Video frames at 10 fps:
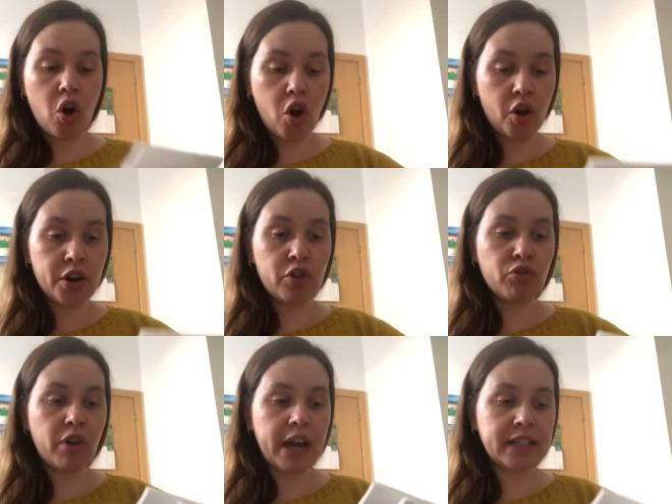on
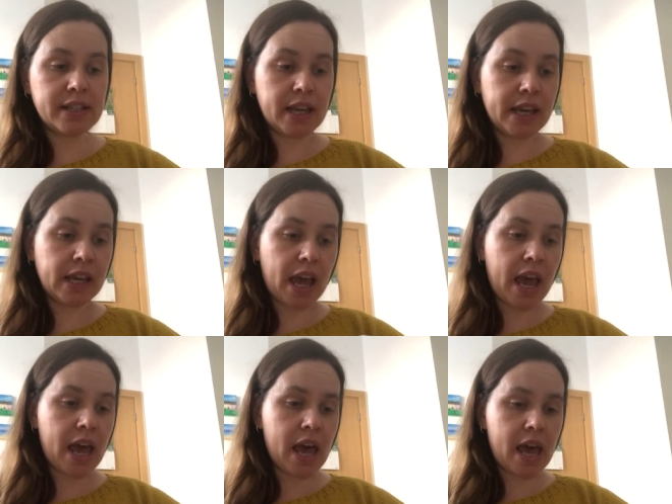writing
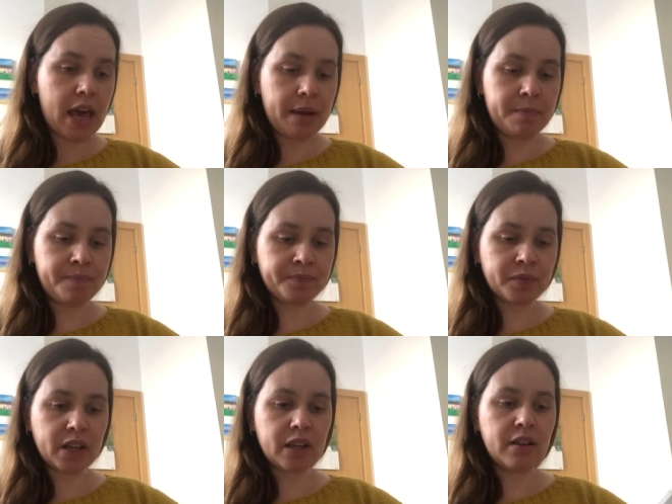um,
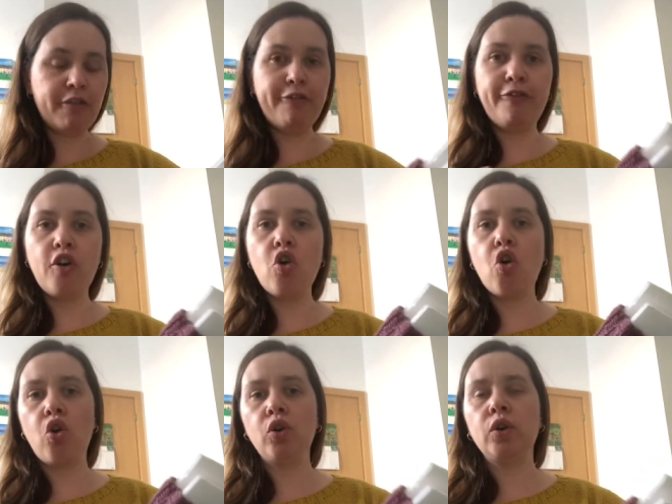
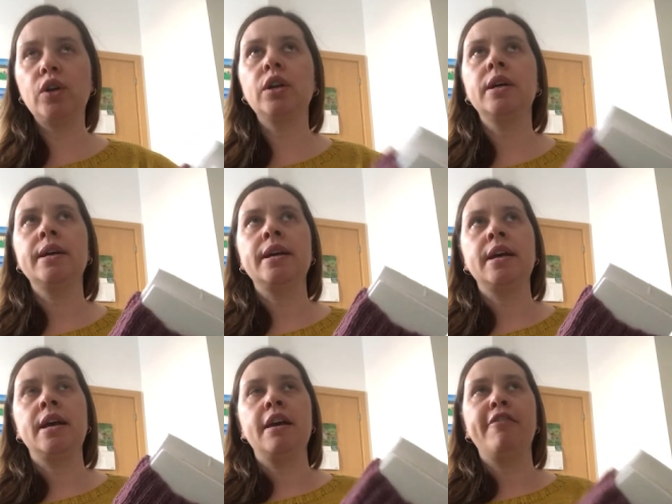four
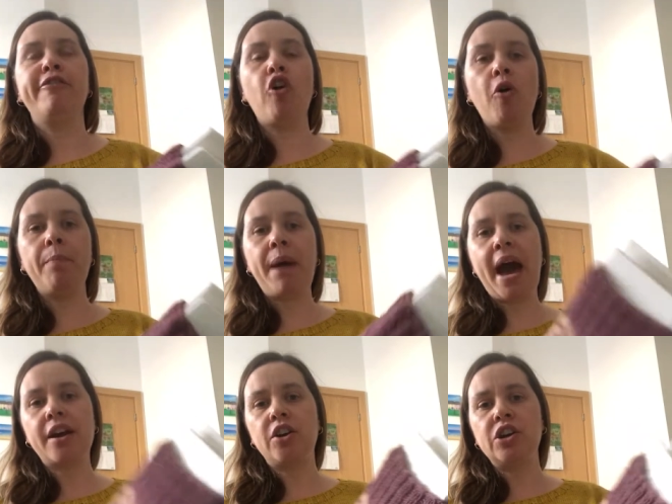four
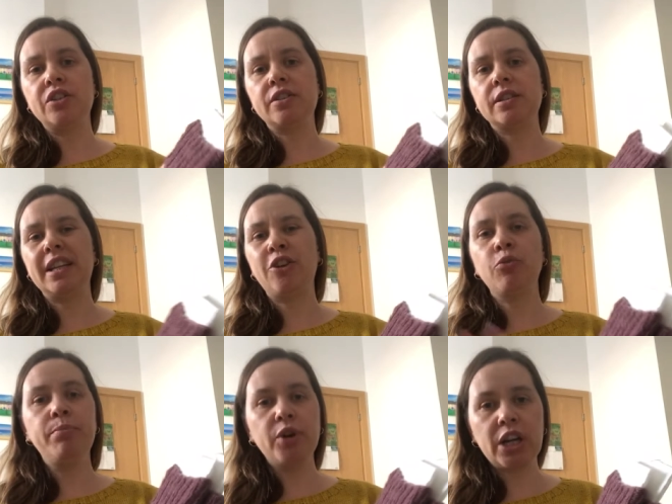patterns
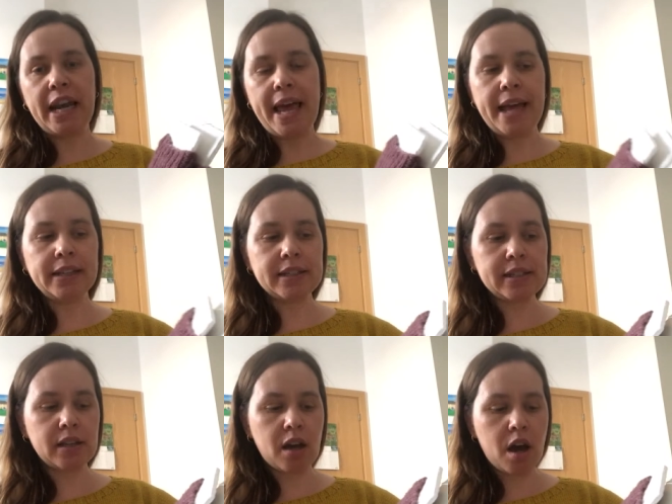little
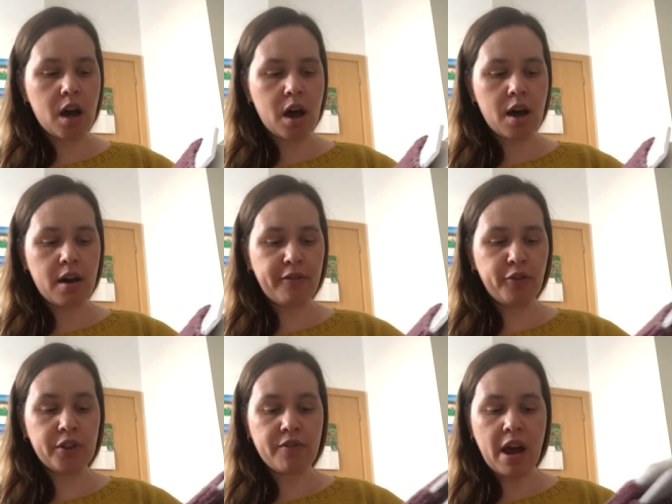booklet uh,
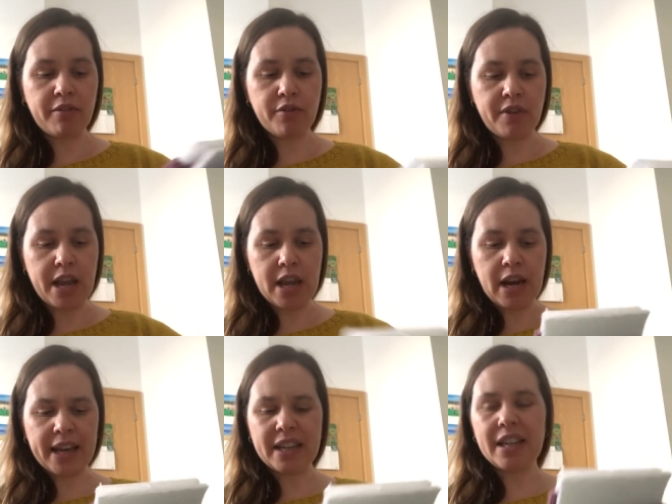for the Ravelry,
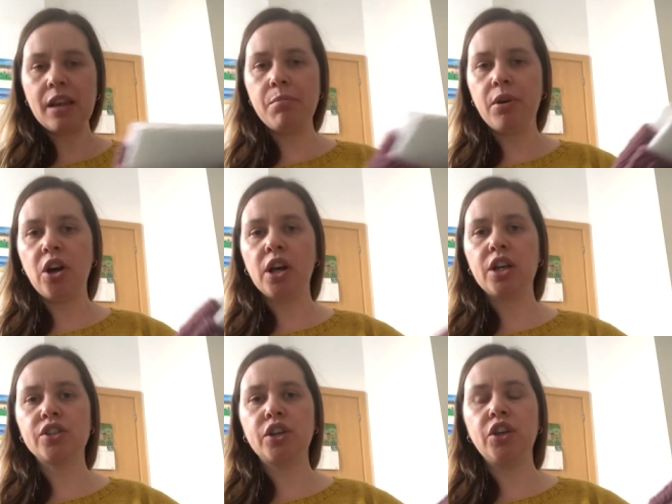like an ebook.
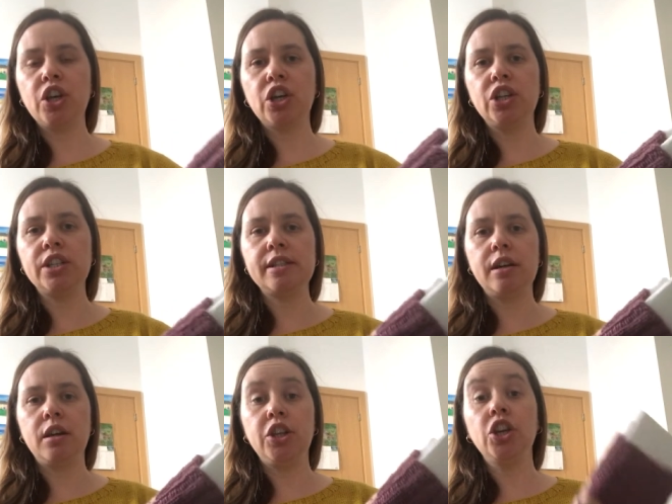So you could
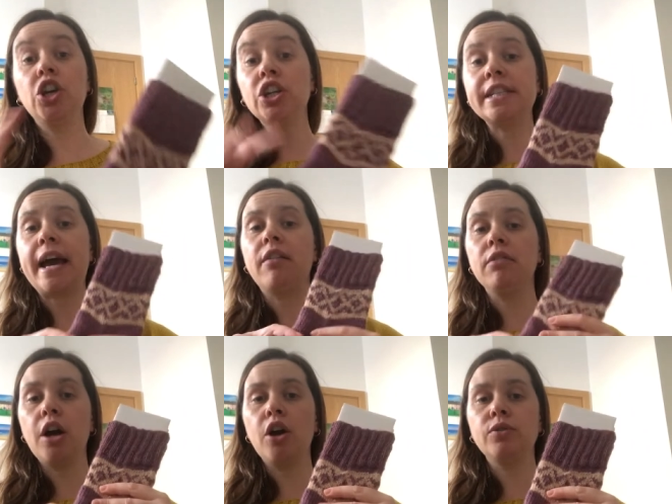uh, you could
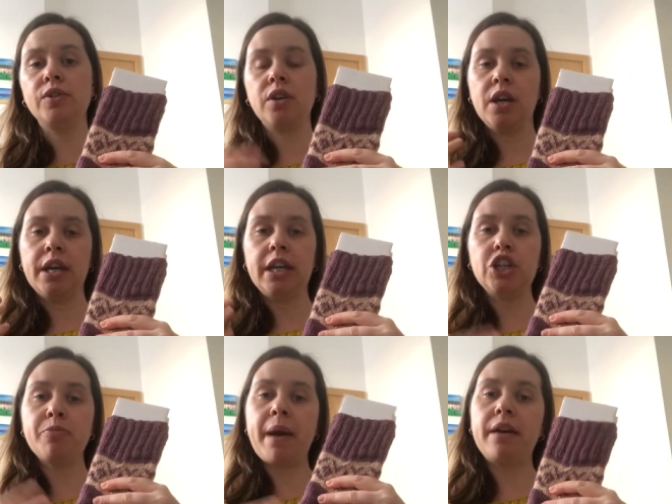download
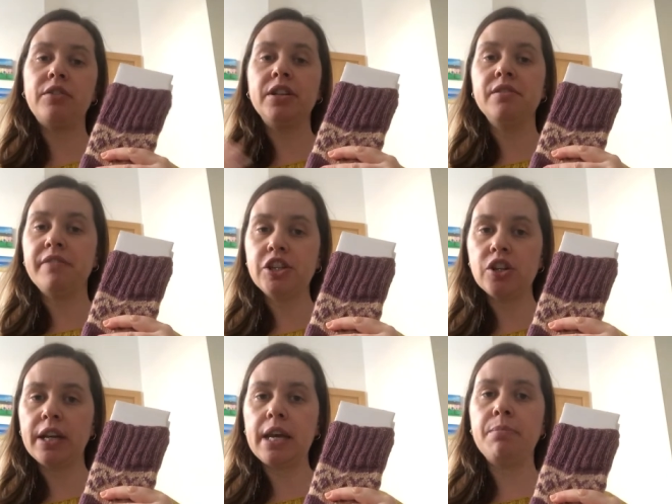each pattern
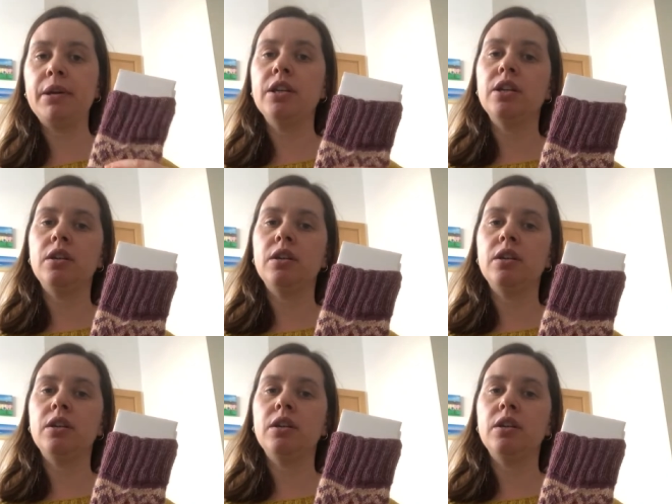individually, but